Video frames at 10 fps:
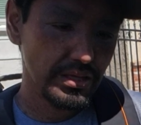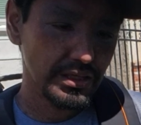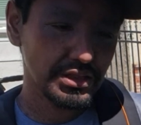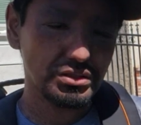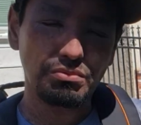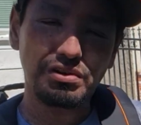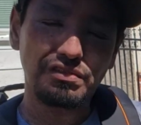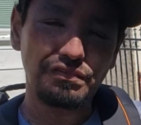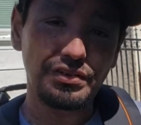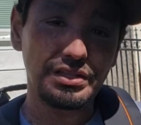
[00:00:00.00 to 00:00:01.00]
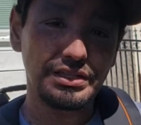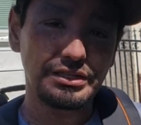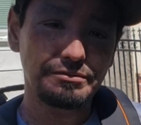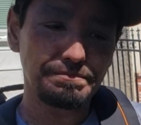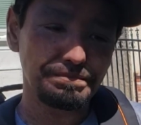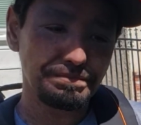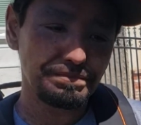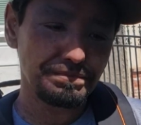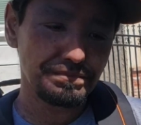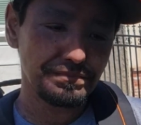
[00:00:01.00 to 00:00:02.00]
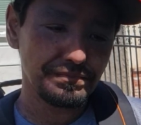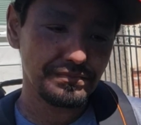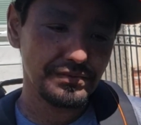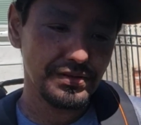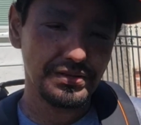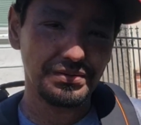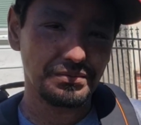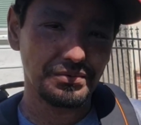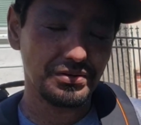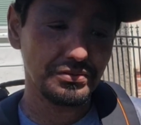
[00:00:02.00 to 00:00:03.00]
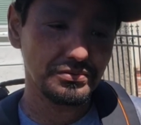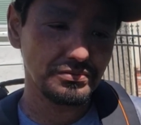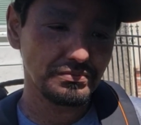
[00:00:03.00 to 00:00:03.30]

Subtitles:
It's the worst feeling in the world.